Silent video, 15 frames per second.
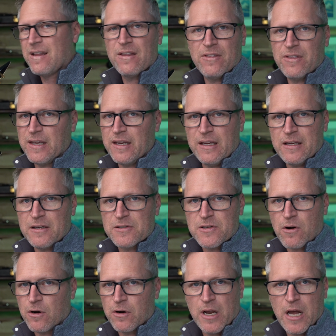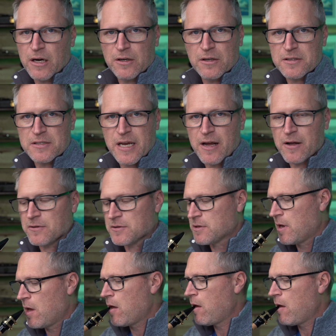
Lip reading: These are not good sounds.